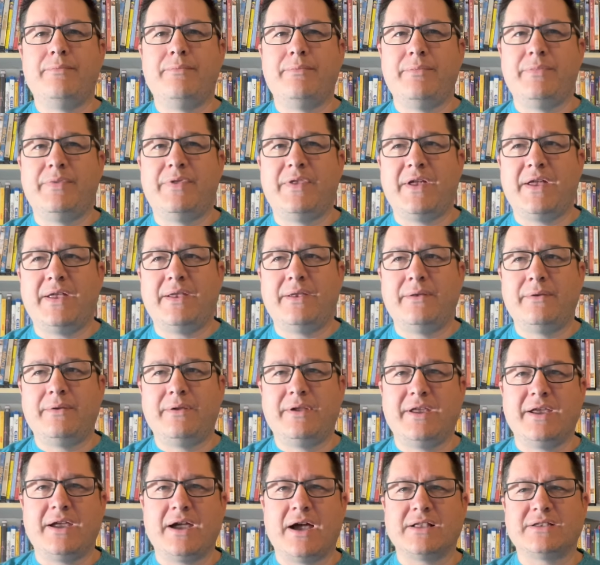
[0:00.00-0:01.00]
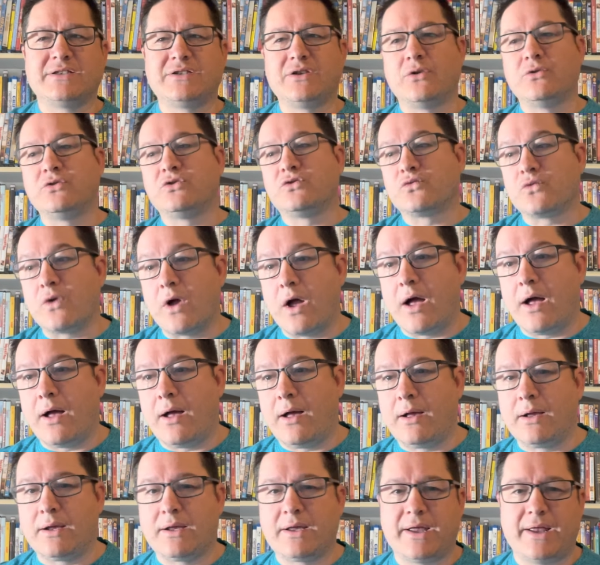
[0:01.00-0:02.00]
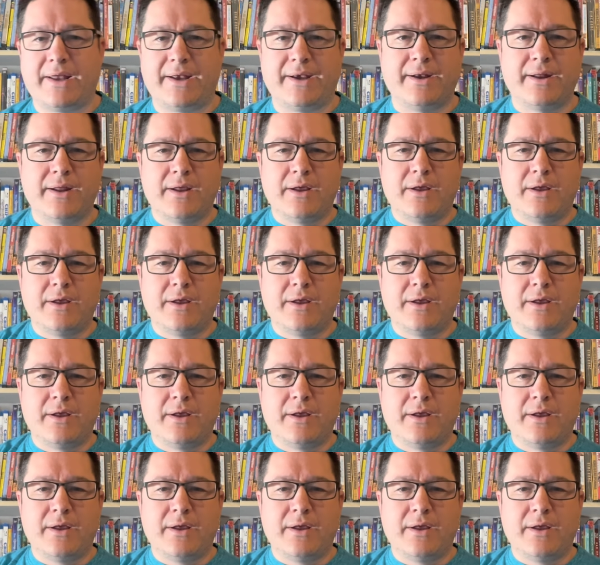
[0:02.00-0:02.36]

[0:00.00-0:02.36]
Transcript: that he got so drunk, and